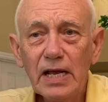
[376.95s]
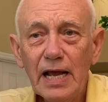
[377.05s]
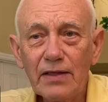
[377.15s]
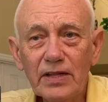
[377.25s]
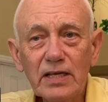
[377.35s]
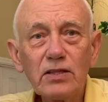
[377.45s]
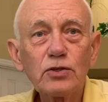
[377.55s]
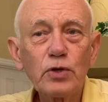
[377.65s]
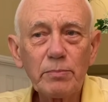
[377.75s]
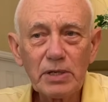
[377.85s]
And then the
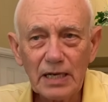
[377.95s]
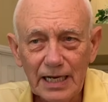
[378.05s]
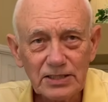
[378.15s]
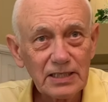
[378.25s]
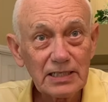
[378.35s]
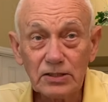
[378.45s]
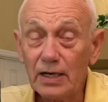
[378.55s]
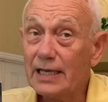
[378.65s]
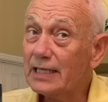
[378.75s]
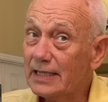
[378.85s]
tribulation, he's going
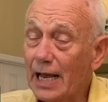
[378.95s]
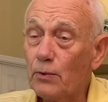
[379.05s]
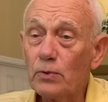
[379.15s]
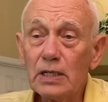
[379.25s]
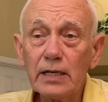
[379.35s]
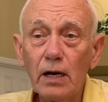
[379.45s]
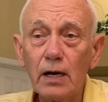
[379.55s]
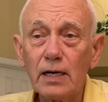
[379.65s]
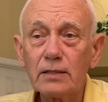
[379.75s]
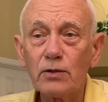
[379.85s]
to hit that really hard,